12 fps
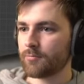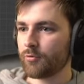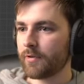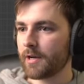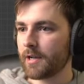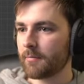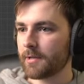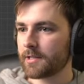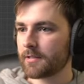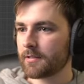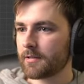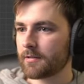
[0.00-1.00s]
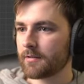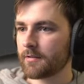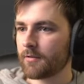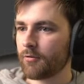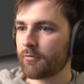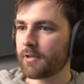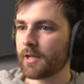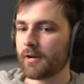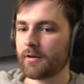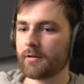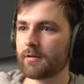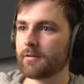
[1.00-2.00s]
move it a little bit over
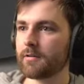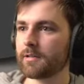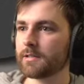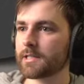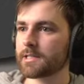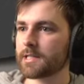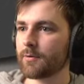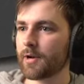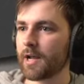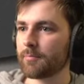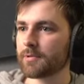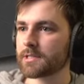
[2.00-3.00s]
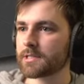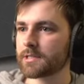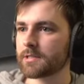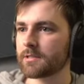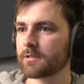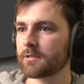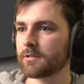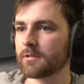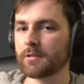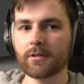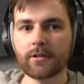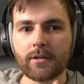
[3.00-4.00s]
there and let's see what happens.
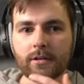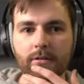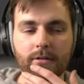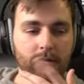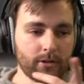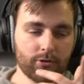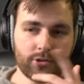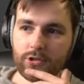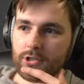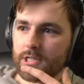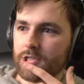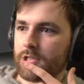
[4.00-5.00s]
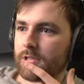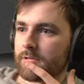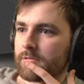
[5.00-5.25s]
Good suggestion.